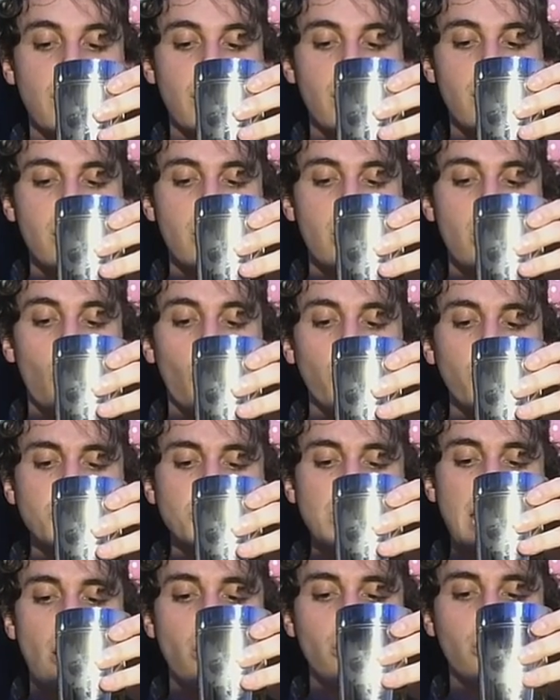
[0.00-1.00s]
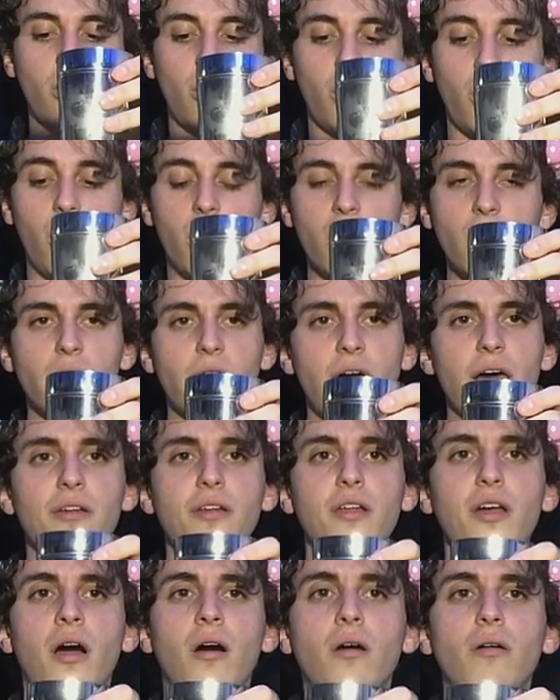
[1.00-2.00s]
there. What is alcohol? I
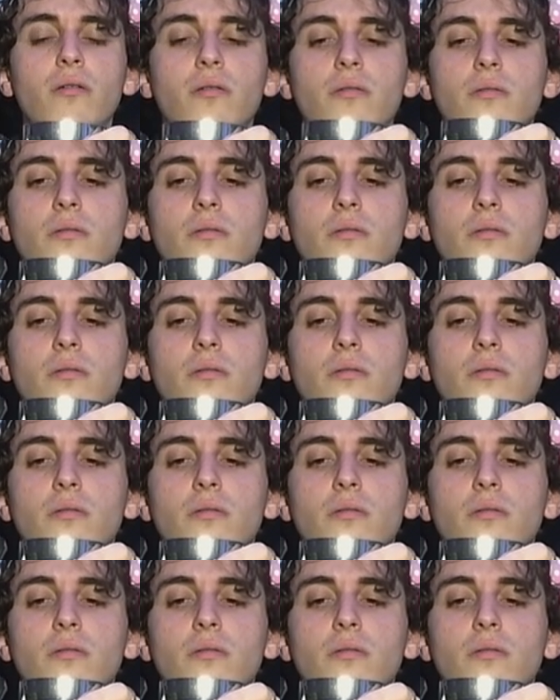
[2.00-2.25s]
don't know.